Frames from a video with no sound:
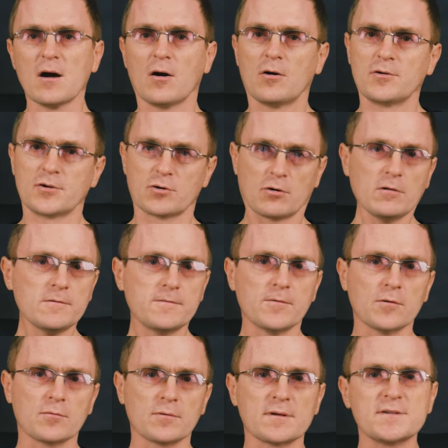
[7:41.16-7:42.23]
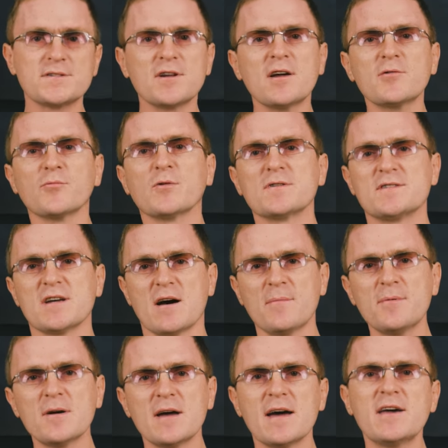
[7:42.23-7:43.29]
On your old phone, start WhatsApp
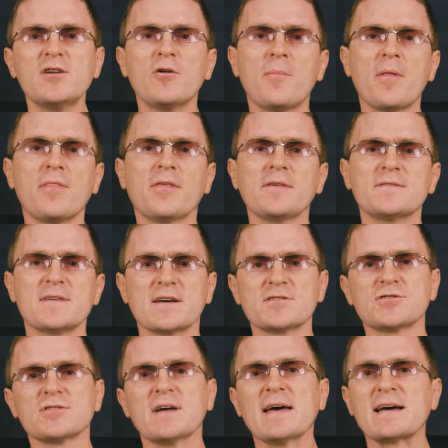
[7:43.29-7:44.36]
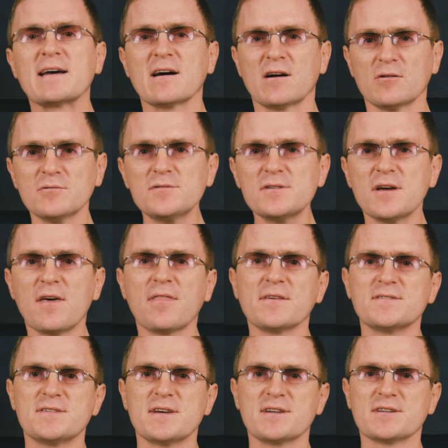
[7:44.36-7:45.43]
and open the section Account in the
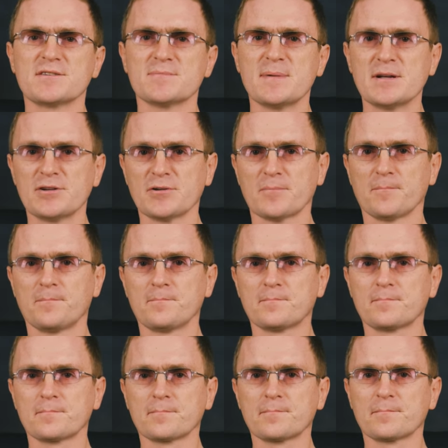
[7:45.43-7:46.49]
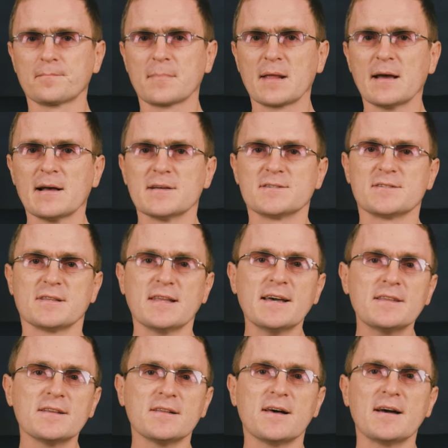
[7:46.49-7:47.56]
Settings menu.
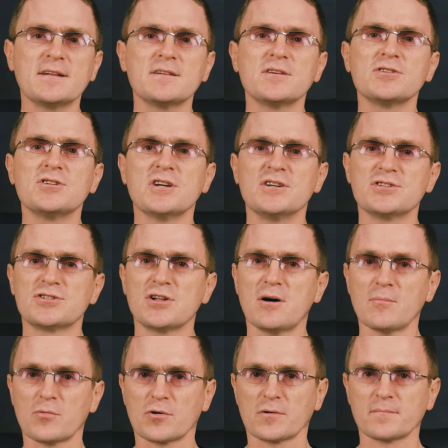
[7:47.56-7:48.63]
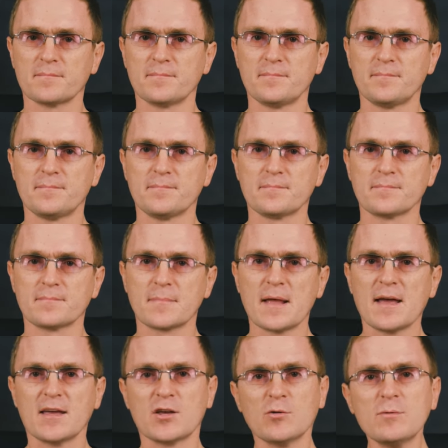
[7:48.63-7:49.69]
Select the line Change number
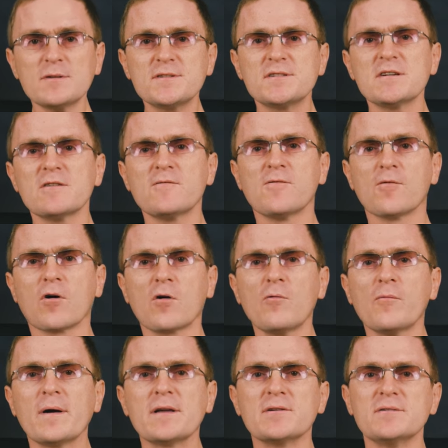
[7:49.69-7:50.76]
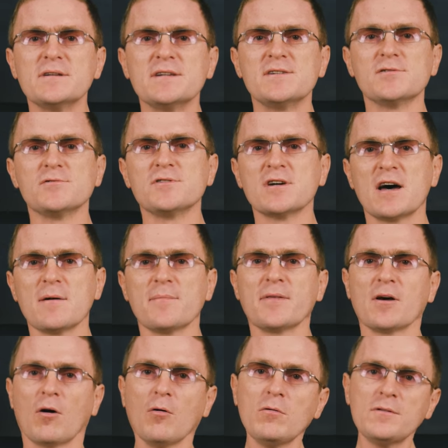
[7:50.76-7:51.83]
you will see a form where you need to type
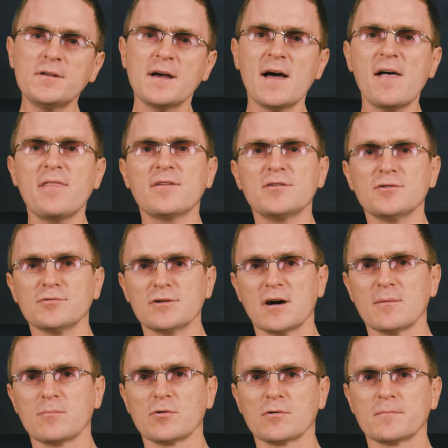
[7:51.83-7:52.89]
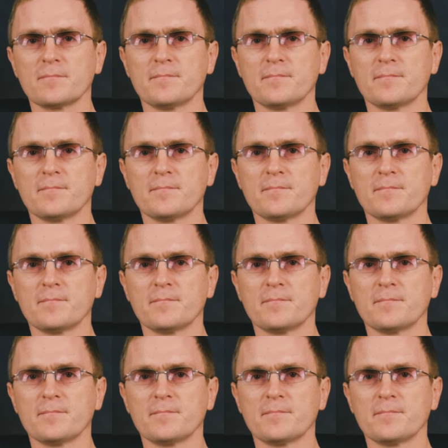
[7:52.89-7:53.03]
the old and the new number.